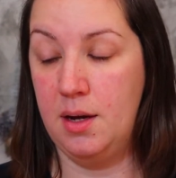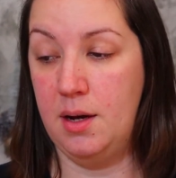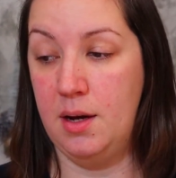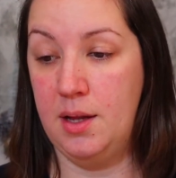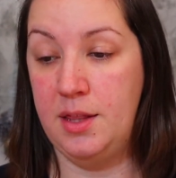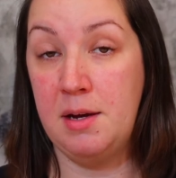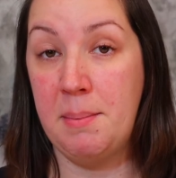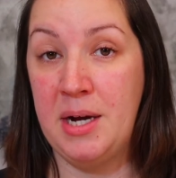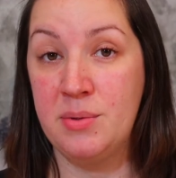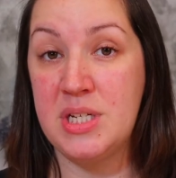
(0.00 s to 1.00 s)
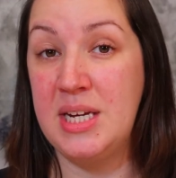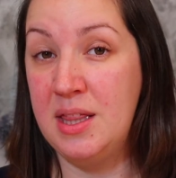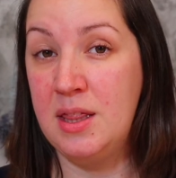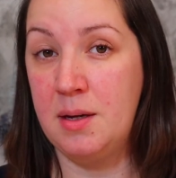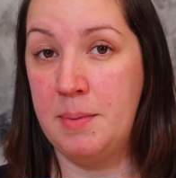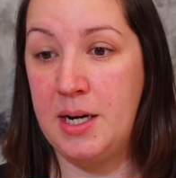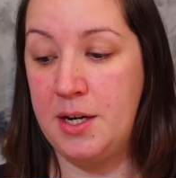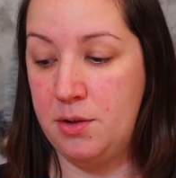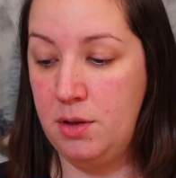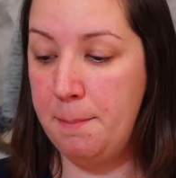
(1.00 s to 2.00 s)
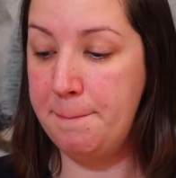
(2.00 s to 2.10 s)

the amount in the bottle,